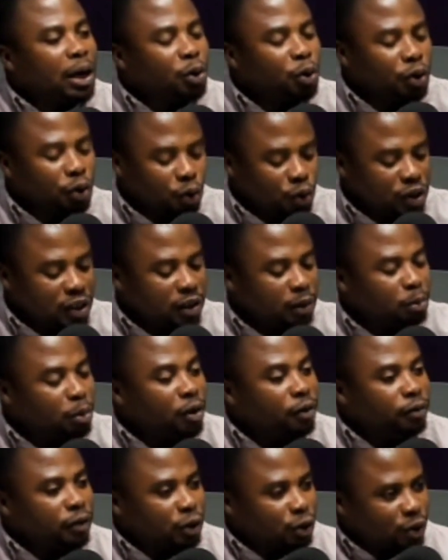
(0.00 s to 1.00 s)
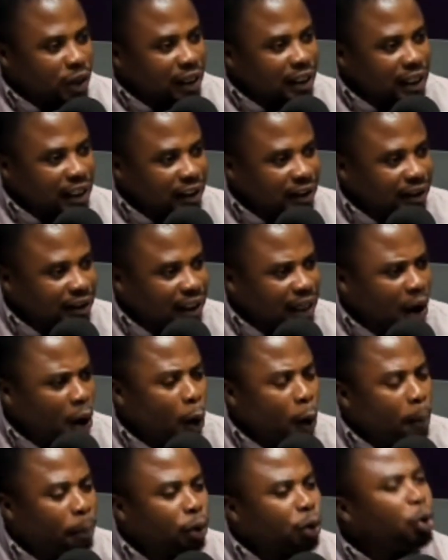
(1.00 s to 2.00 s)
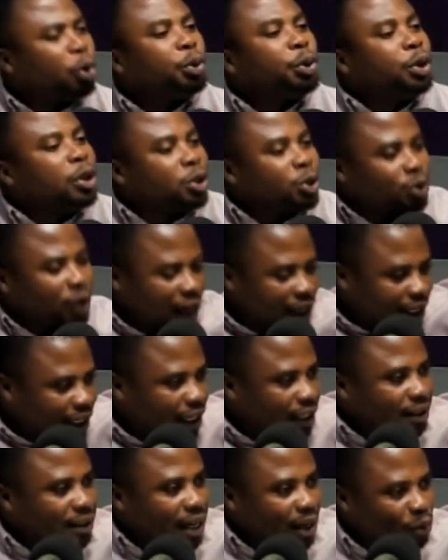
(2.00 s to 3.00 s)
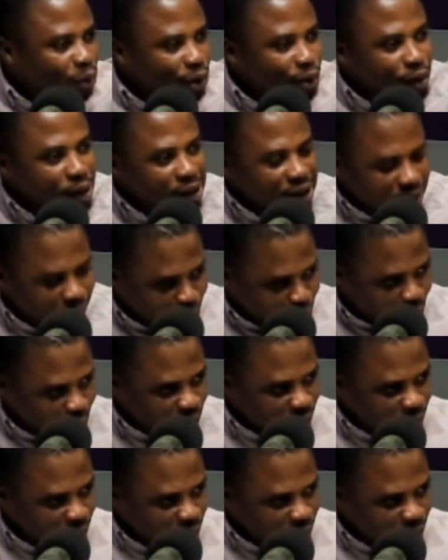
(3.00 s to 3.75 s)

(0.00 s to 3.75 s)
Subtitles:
no oyibo of his striker and channel or production striker and stand will release the ball.